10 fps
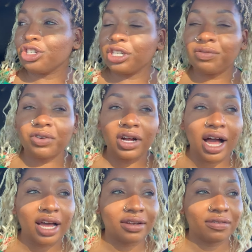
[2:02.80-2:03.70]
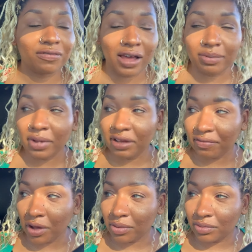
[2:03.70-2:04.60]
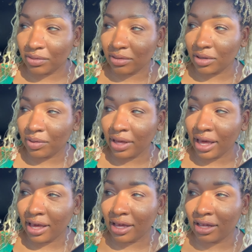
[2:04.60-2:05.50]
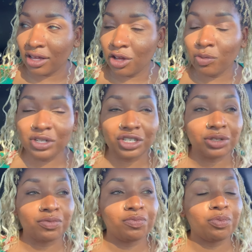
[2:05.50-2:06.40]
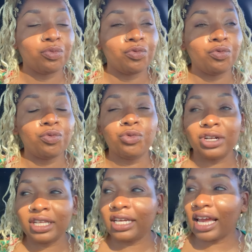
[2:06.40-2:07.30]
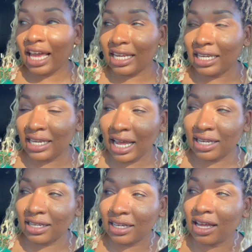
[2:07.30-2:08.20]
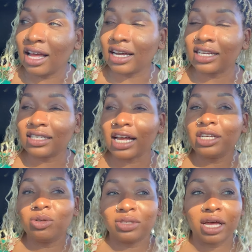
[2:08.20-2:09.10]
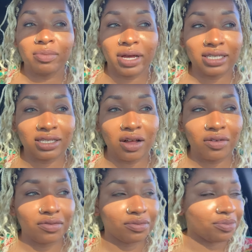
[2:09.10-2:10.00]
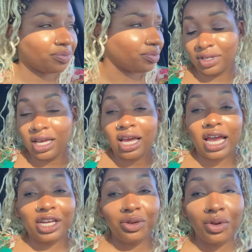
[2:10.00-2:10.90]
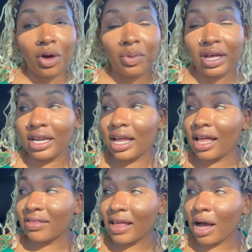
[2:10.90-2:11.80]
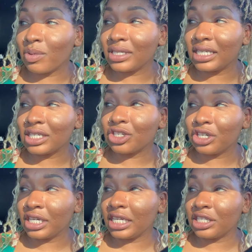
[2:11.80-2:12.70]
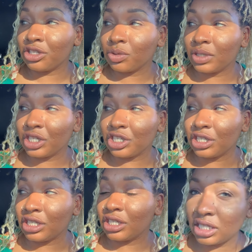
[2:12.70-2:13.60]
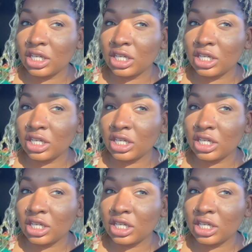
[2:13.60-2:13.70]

she forgot Find My Phone, okay? Which is really handy dandy because I use that myself. And you know what? That was his good intuition